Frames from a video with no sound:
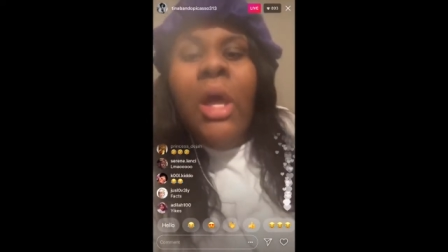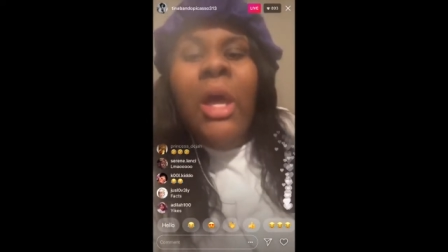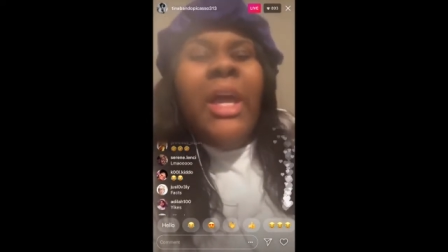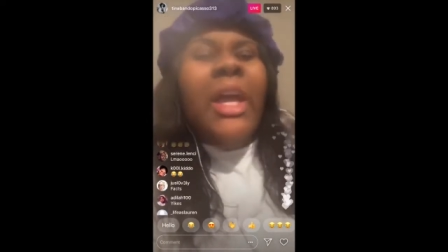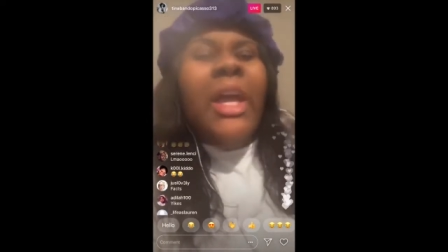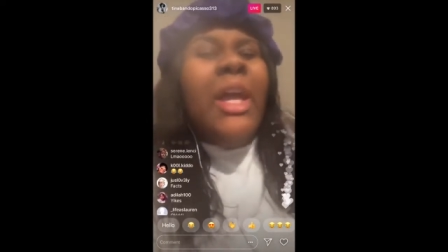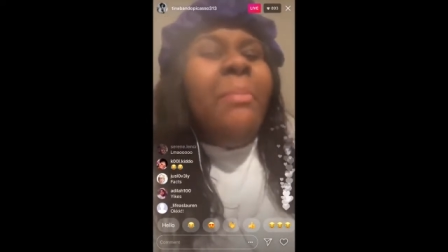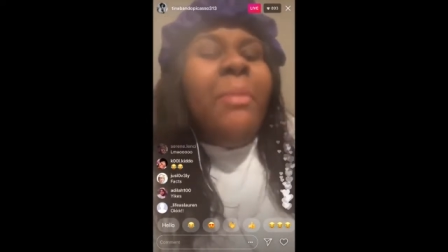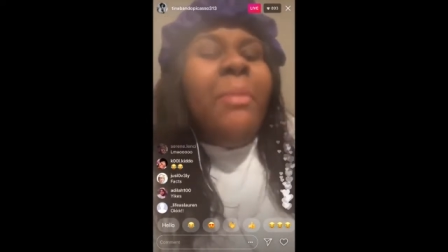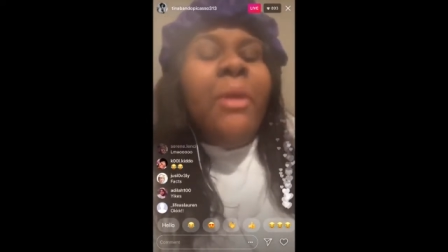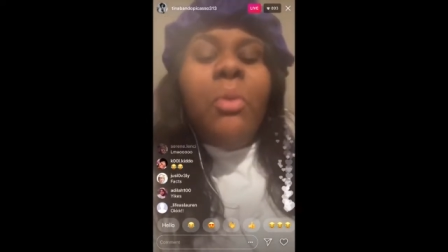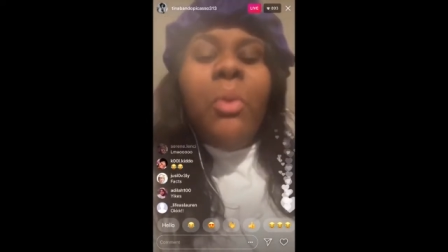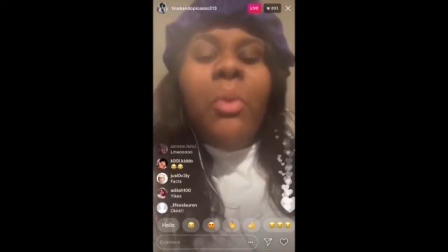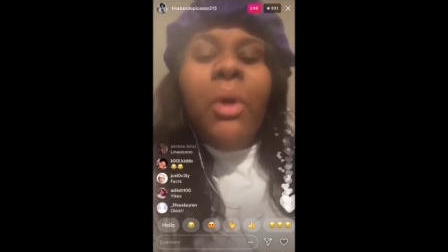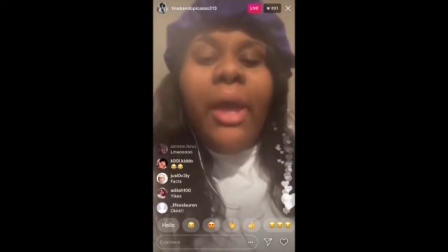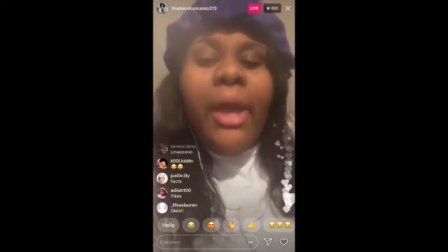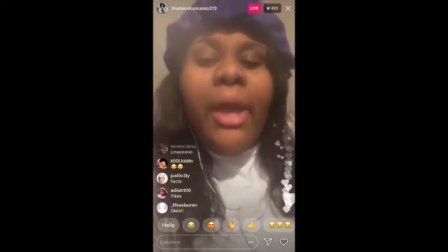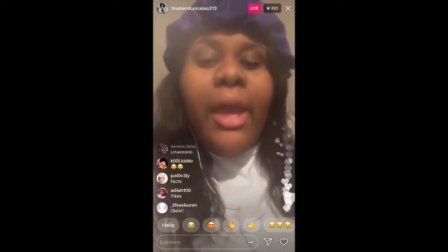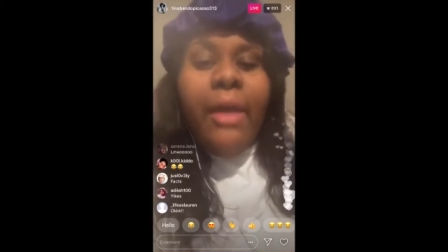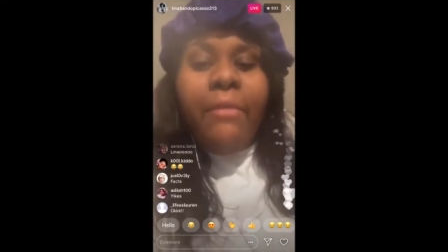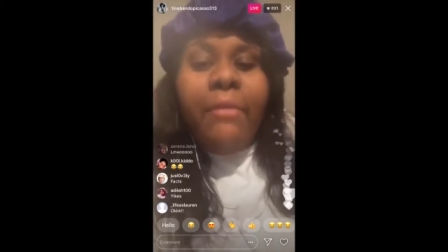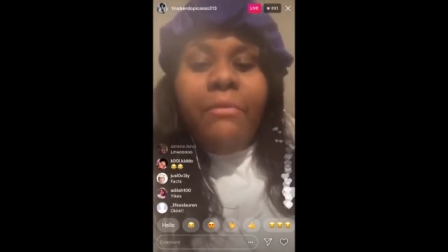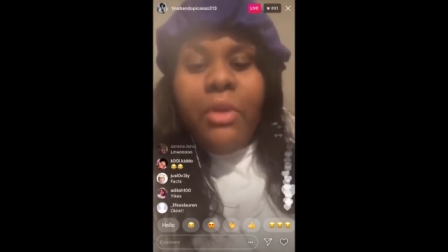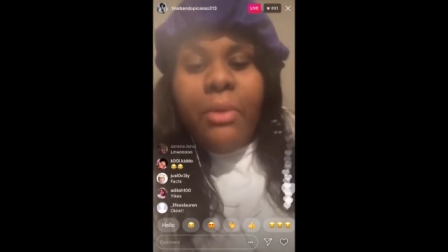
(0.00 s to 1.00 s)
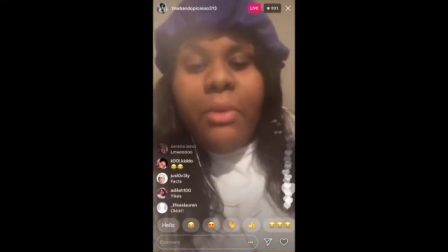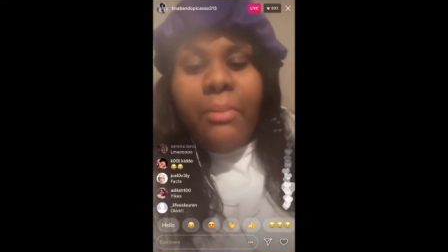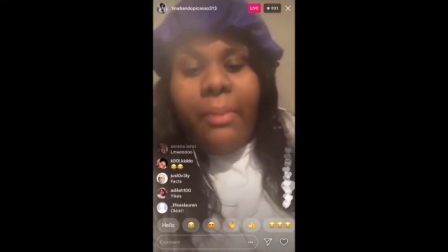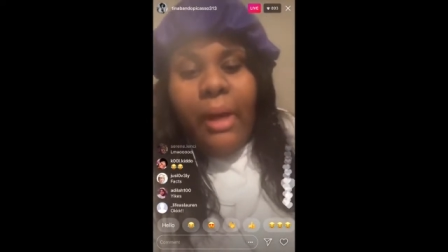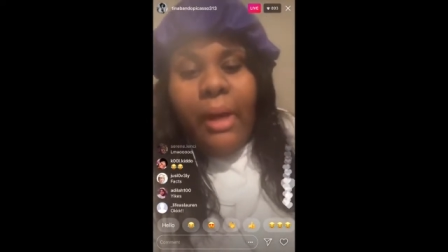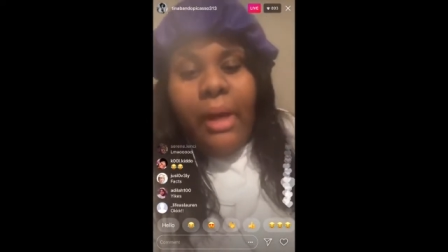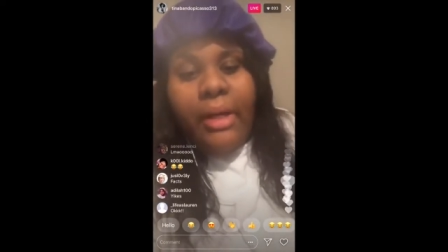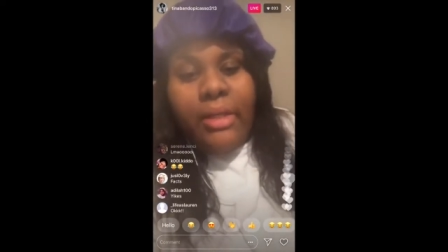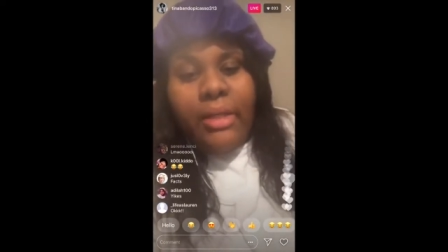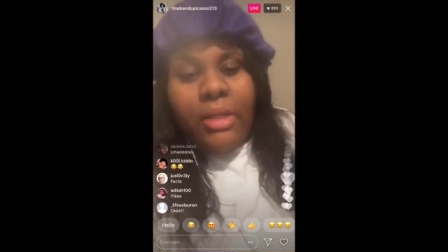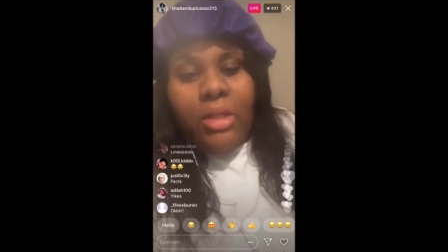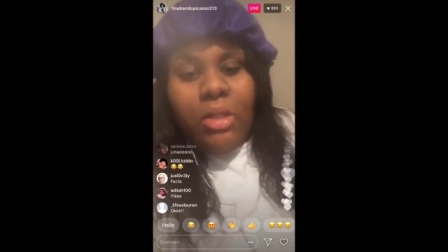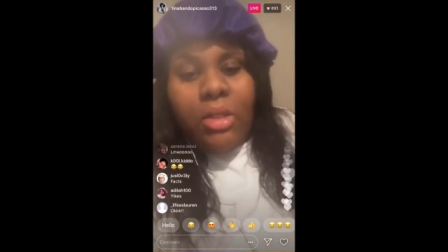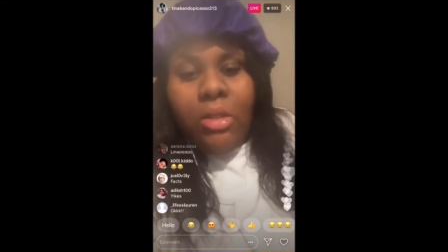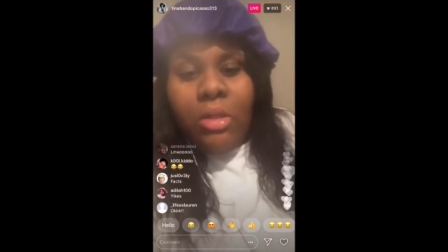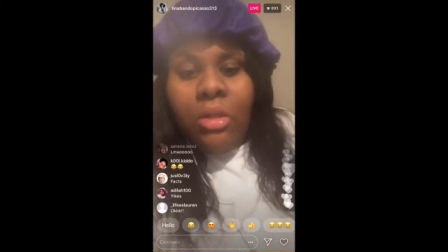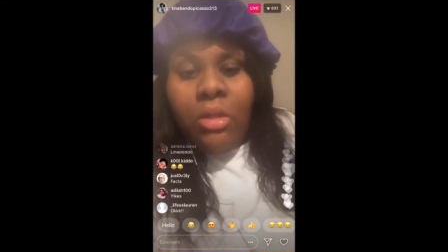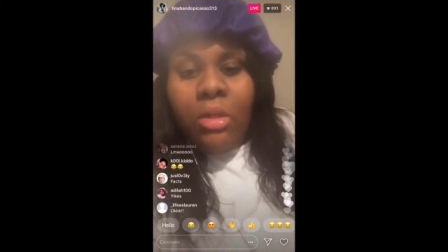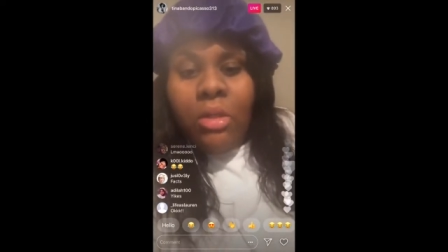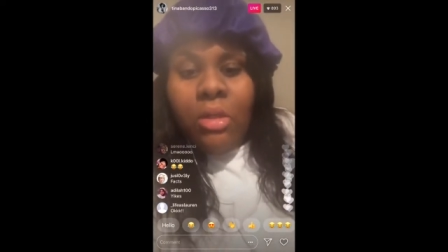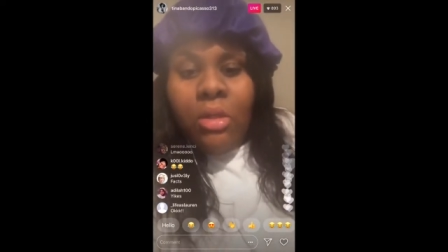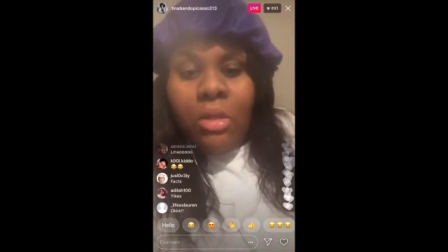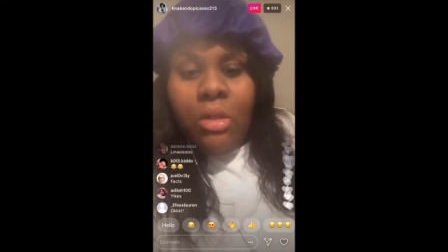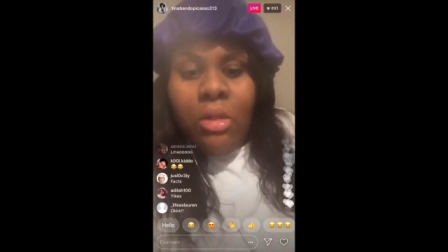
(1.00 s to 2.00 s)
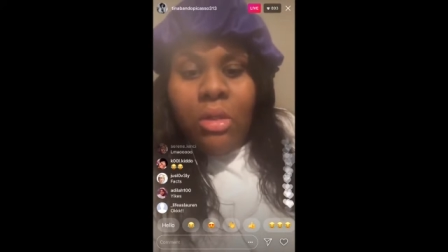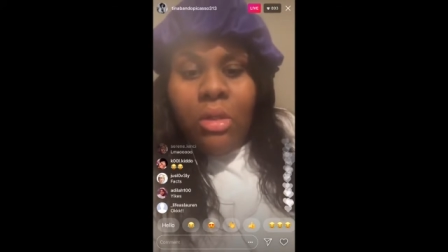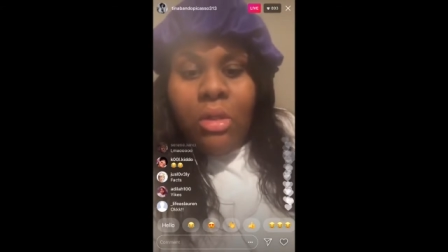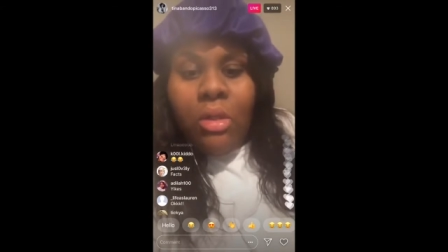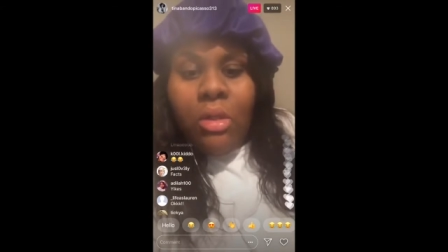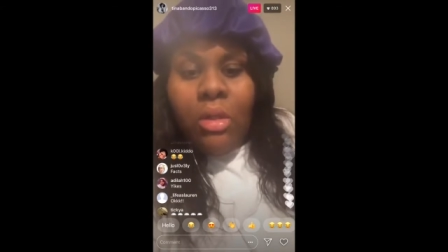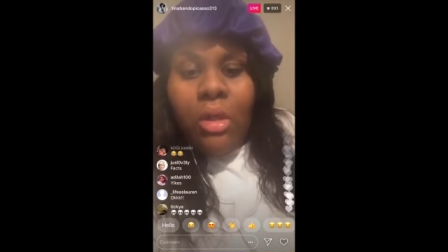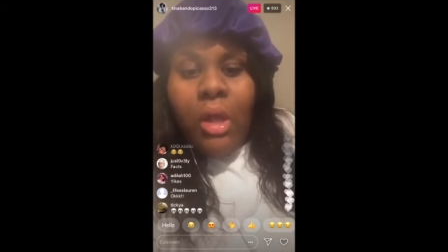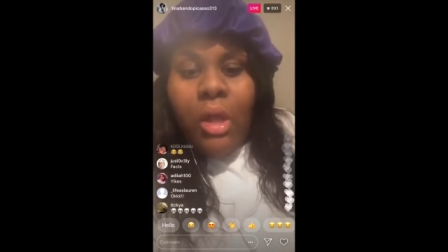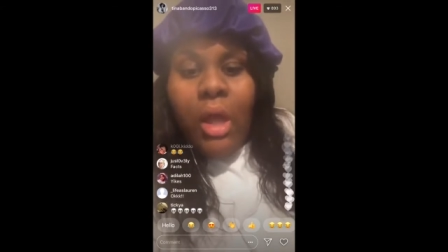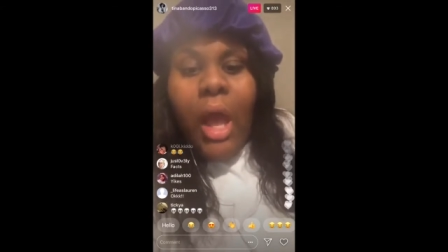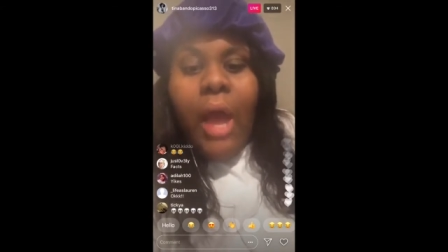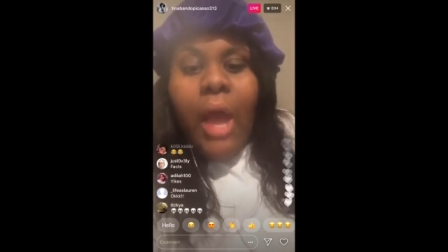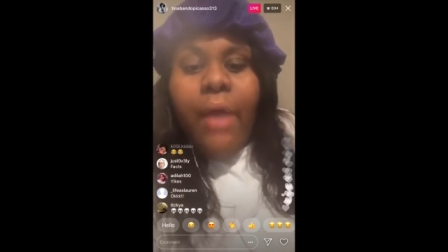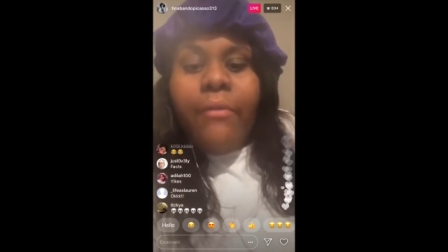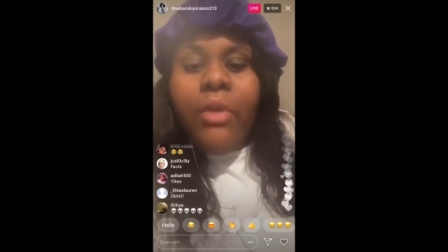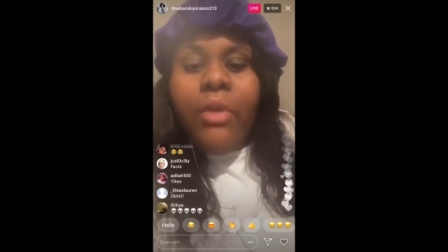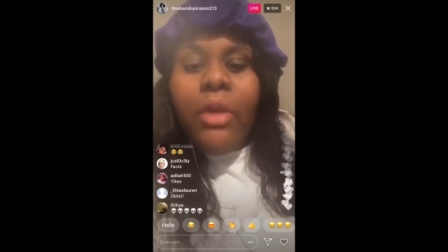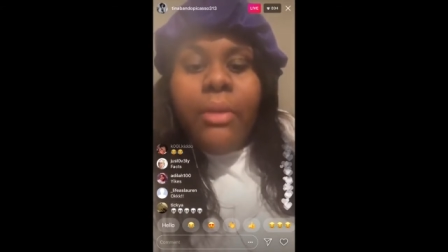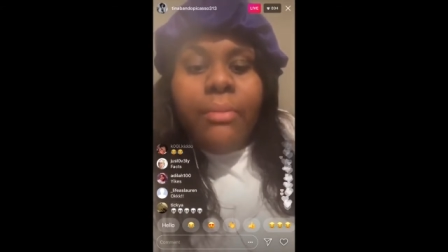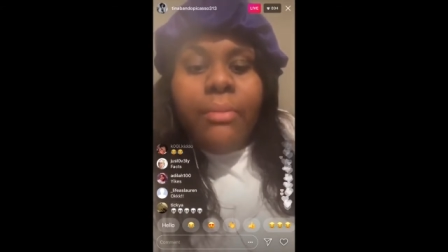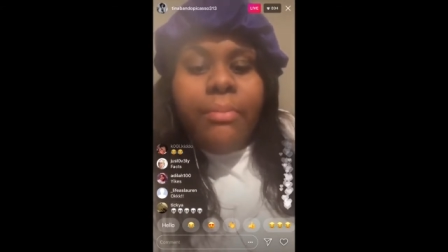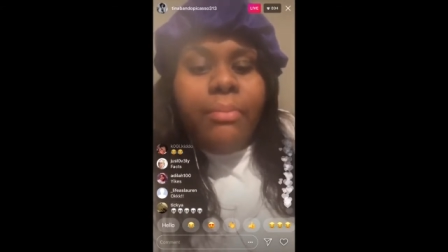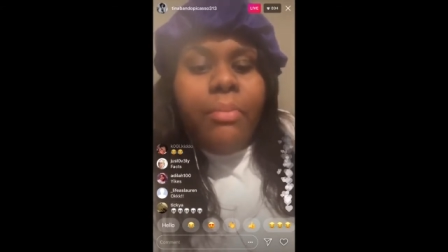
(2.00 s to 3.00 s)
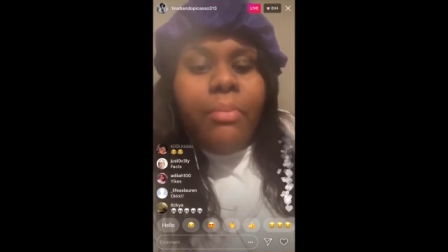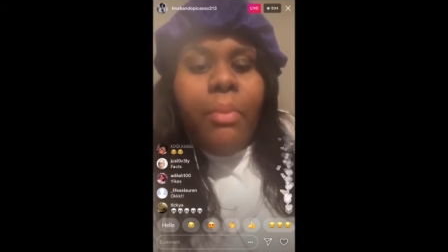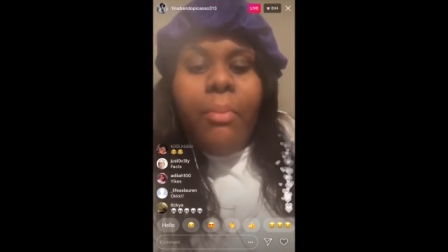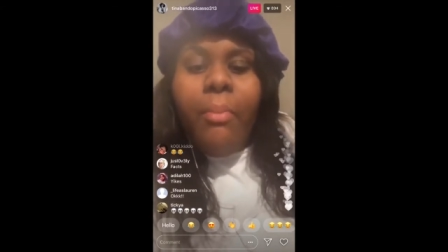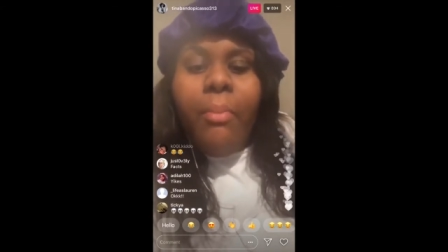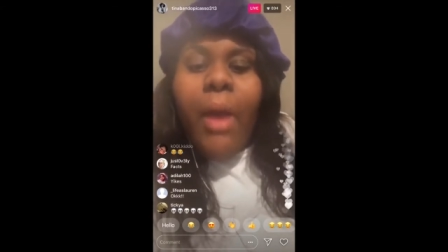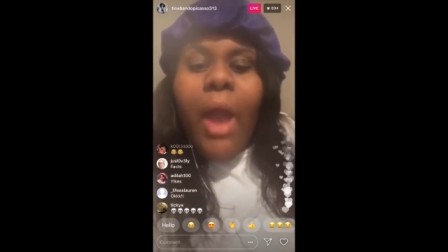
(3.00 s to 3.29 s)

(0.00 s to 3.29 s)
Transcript: He be with everybody. Bro, what Every, the fuck?